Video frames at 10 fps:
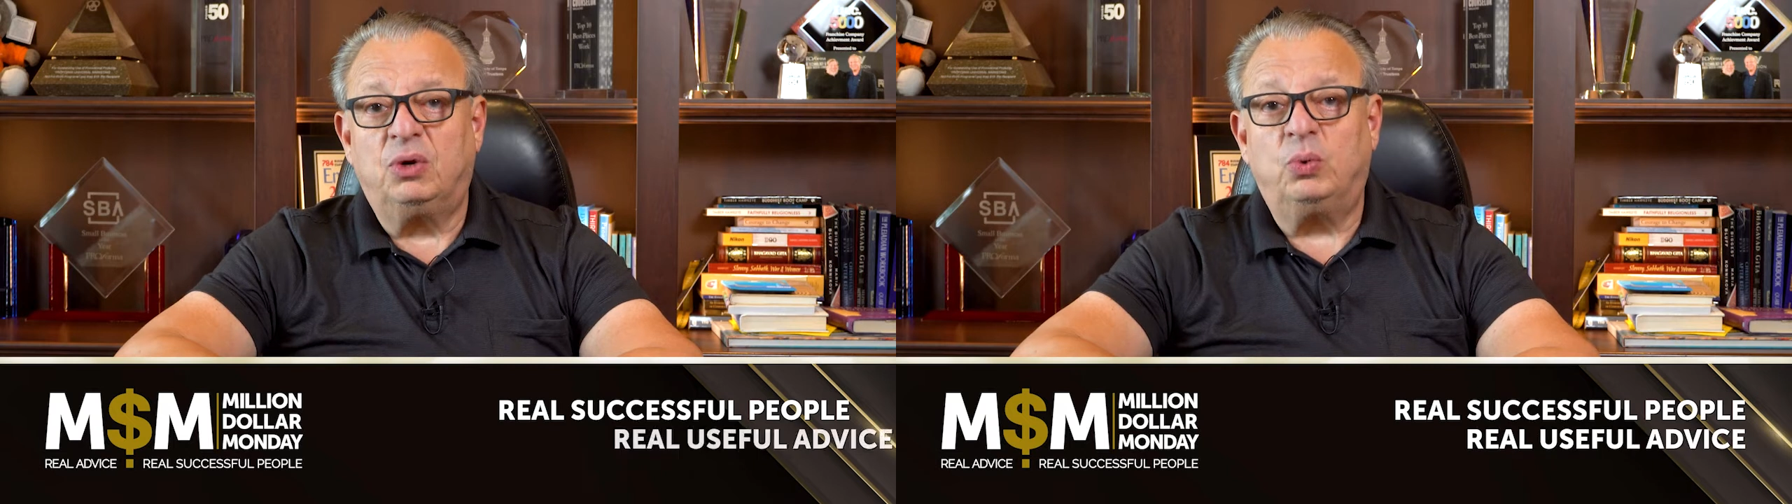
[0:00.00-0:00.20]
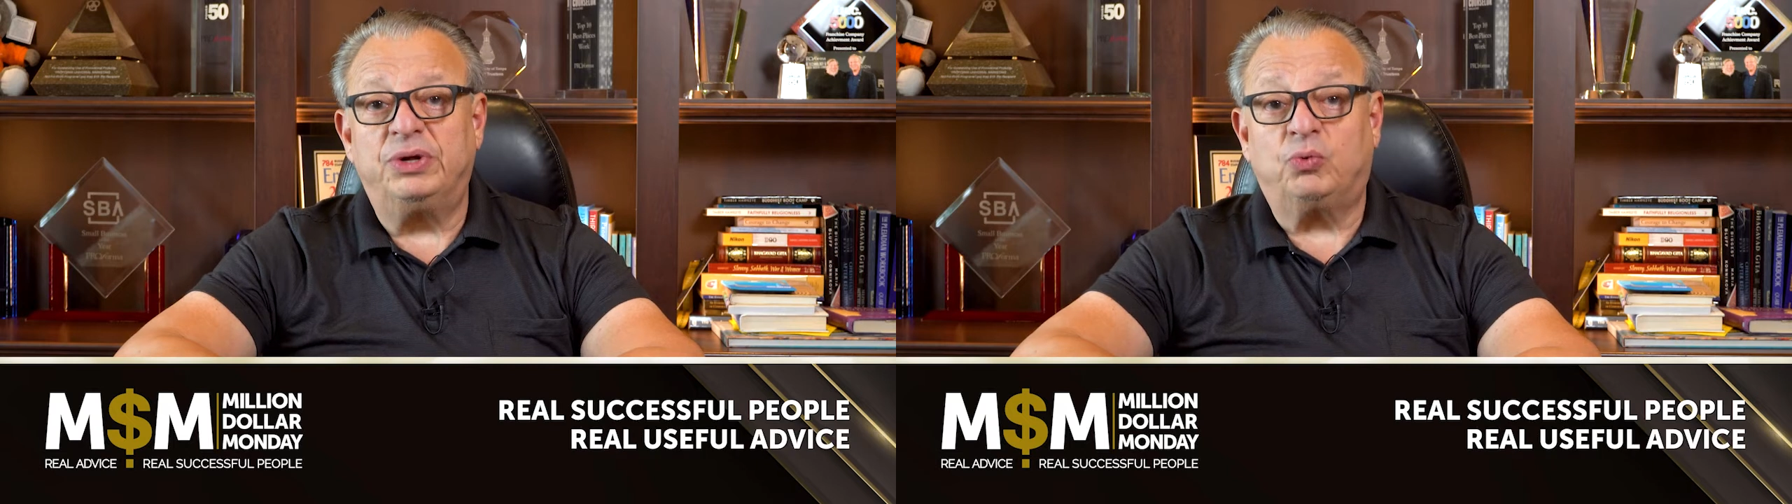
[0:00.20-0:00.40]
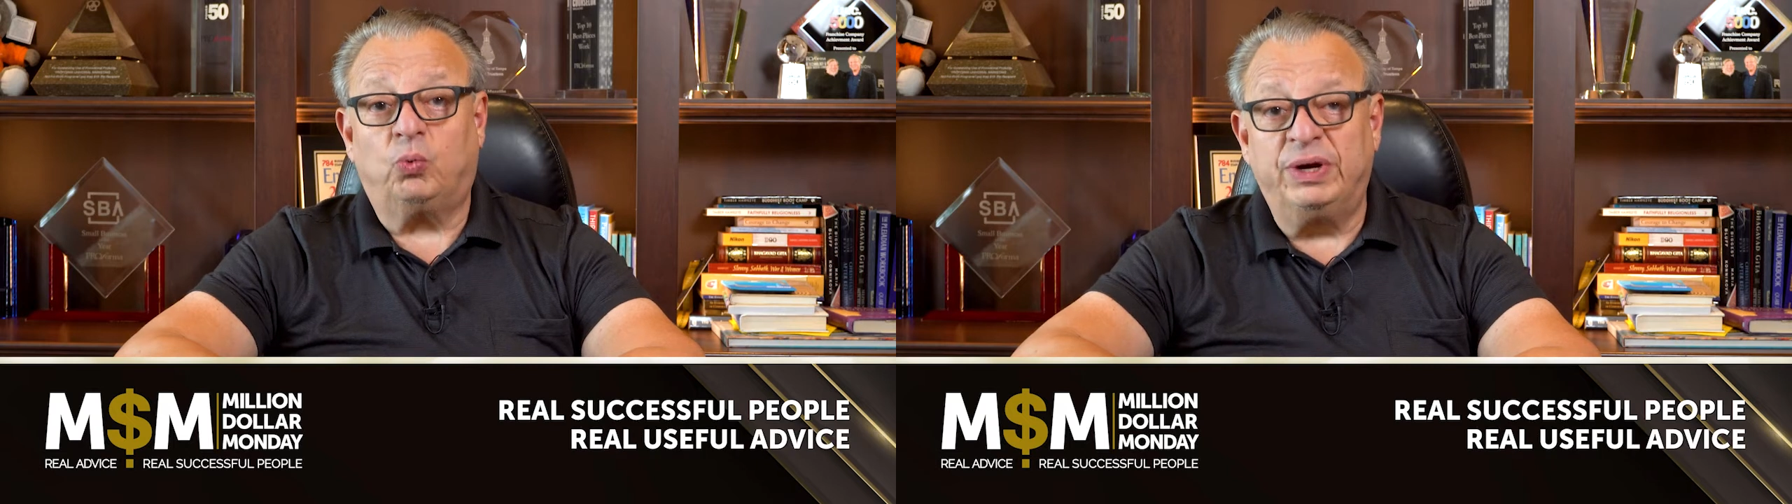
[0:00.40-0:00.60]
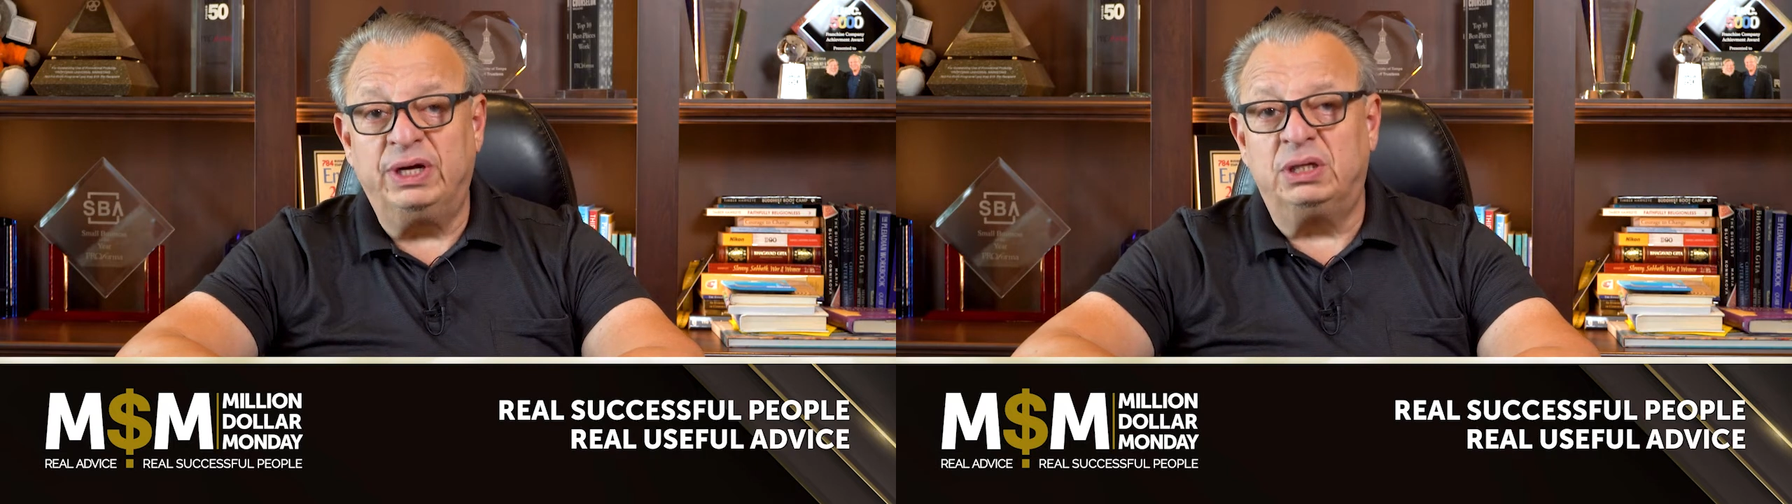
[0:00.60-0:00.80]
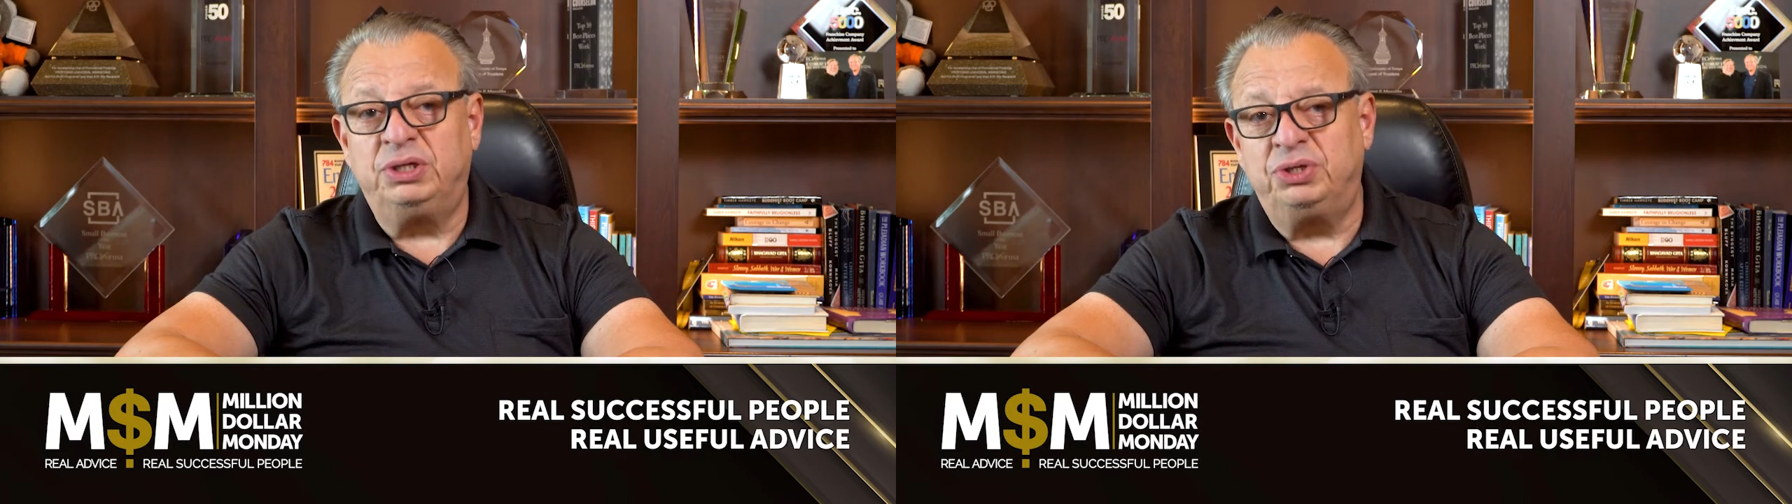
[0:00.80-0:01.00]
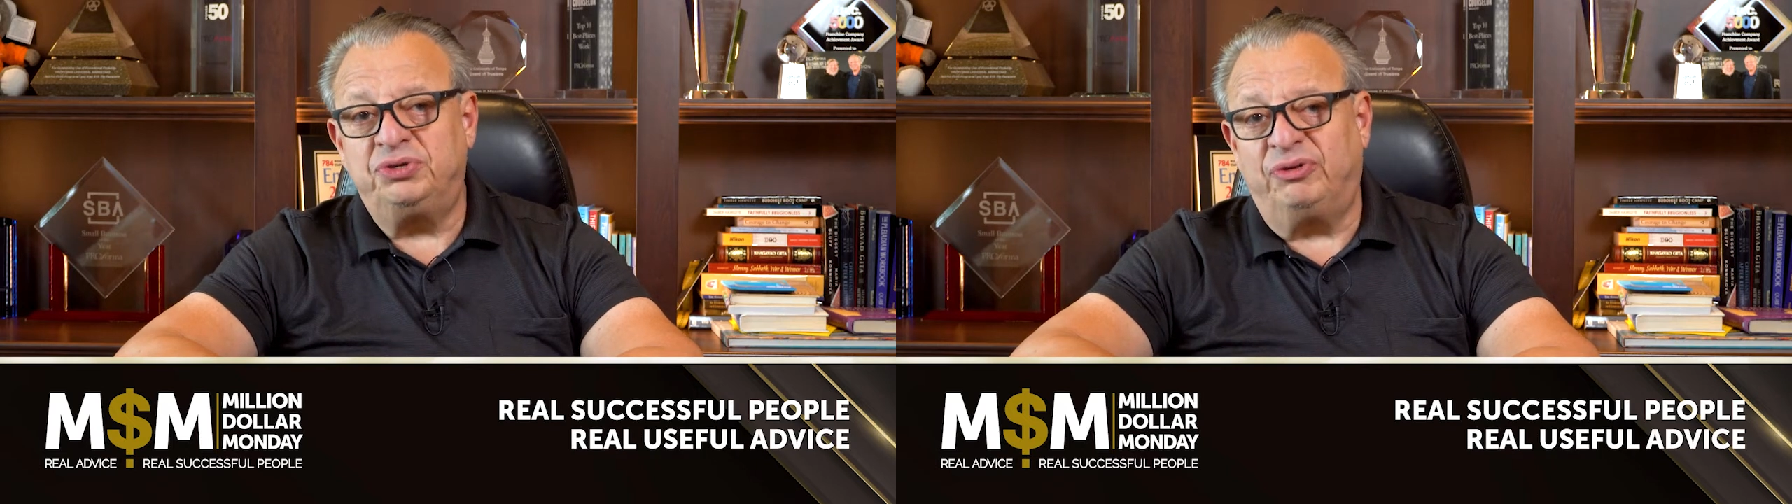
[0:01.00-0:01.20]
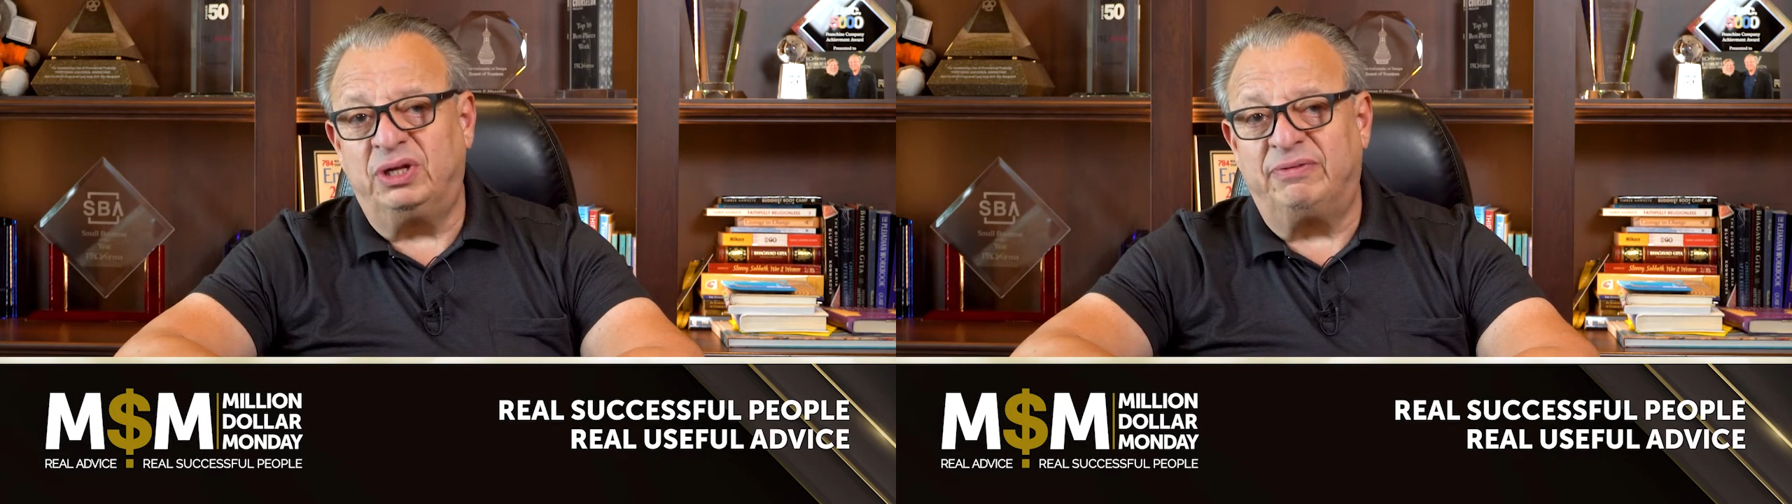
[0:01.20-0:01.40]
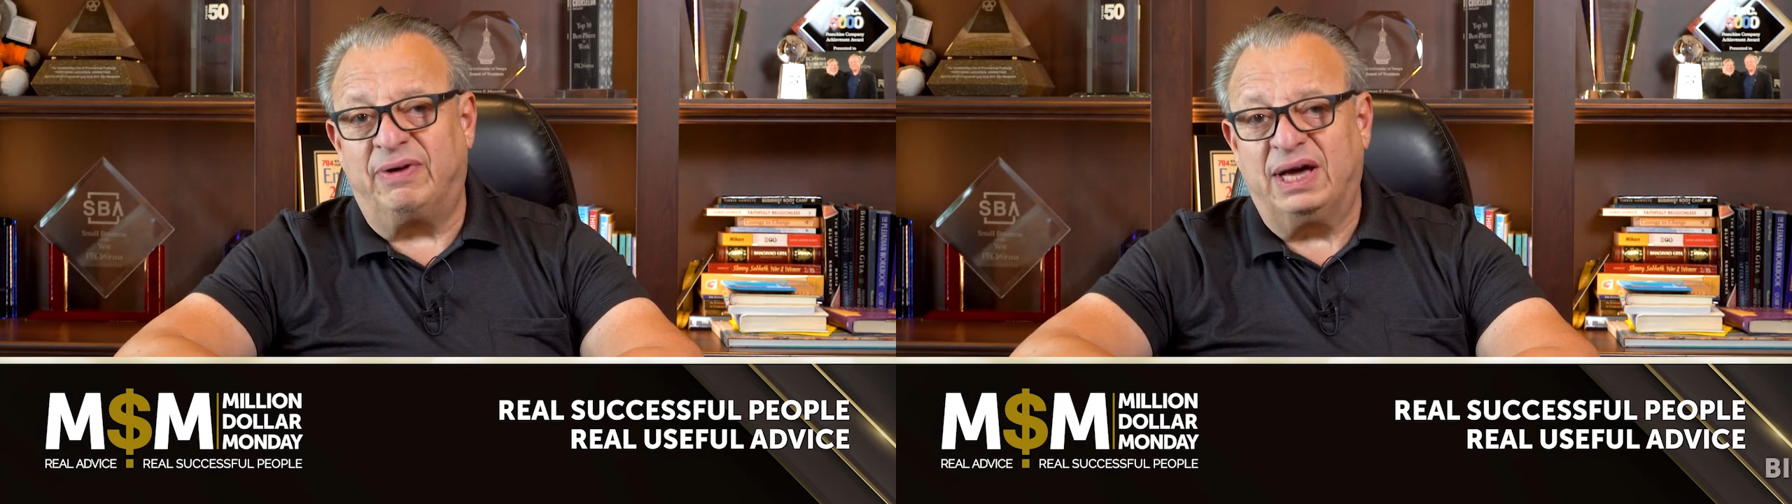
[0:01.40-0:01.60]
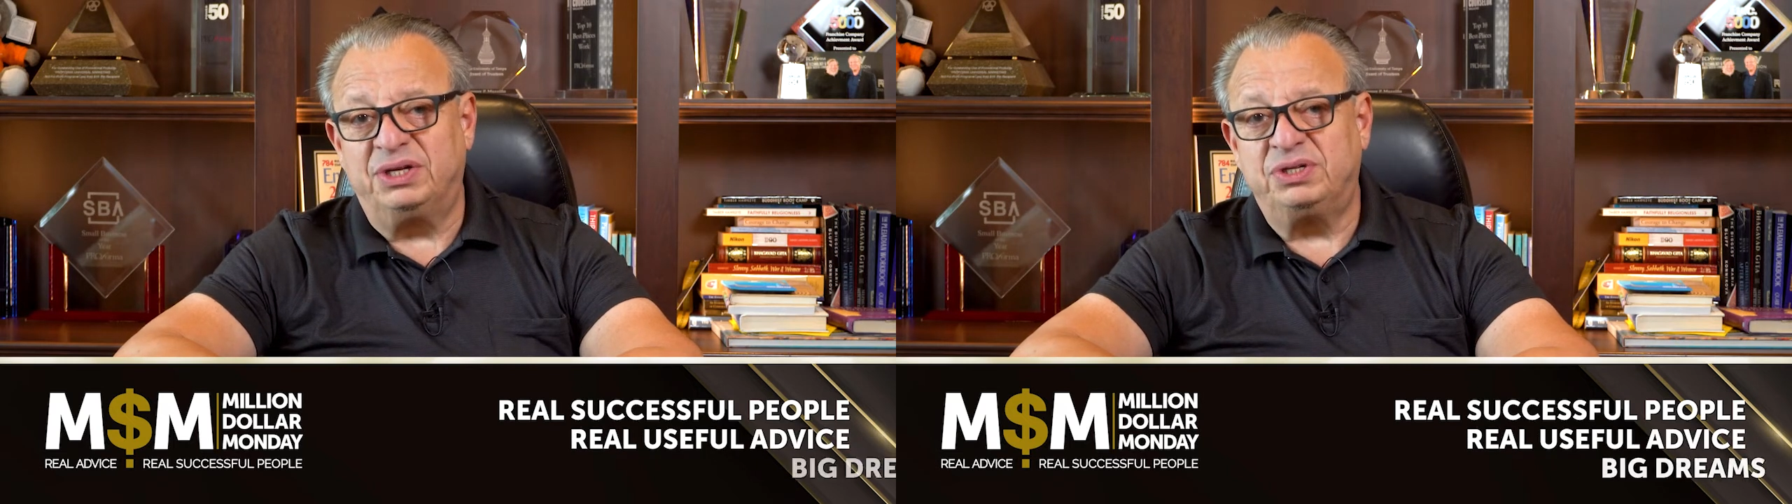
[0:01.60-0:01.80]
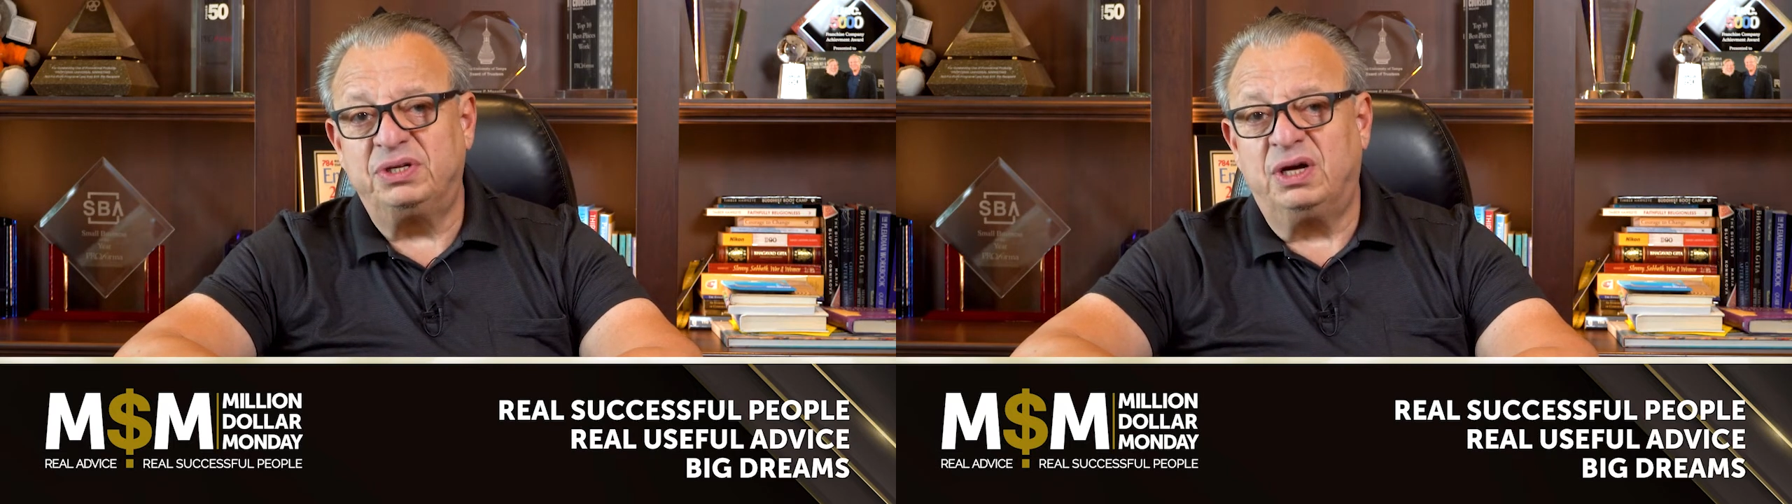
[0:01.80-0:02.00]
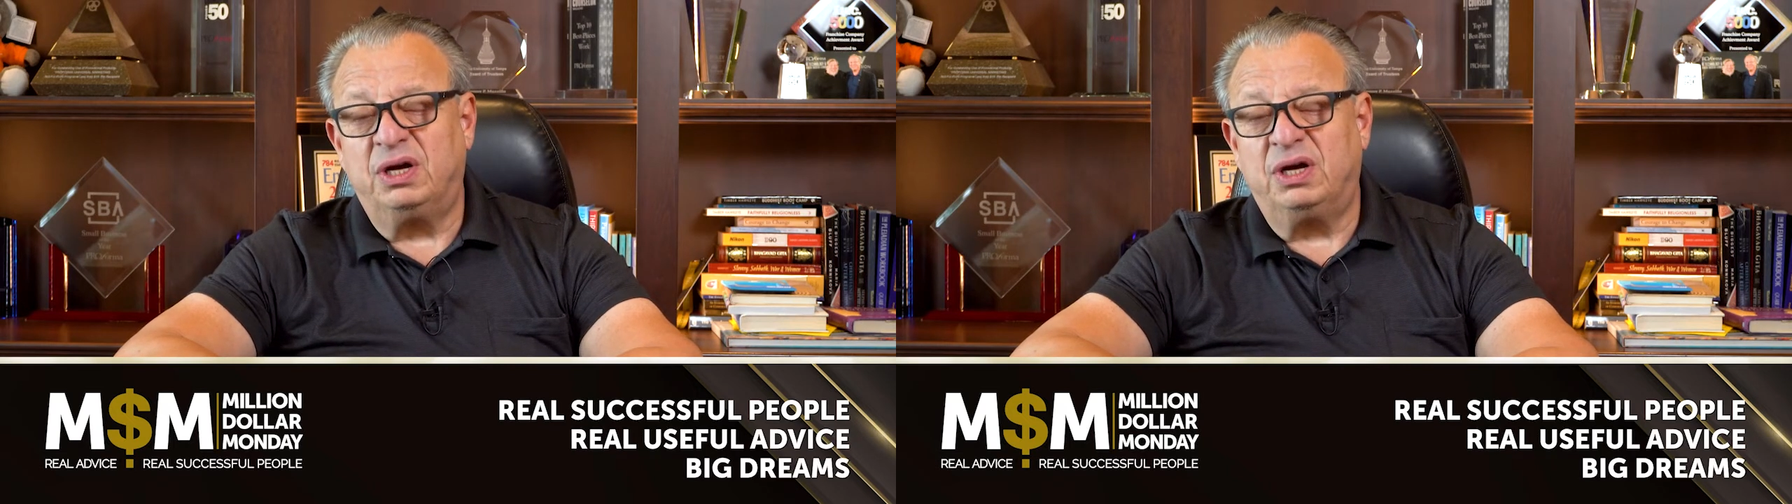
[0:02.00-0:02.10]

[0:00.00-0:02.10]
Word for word: with real useful advice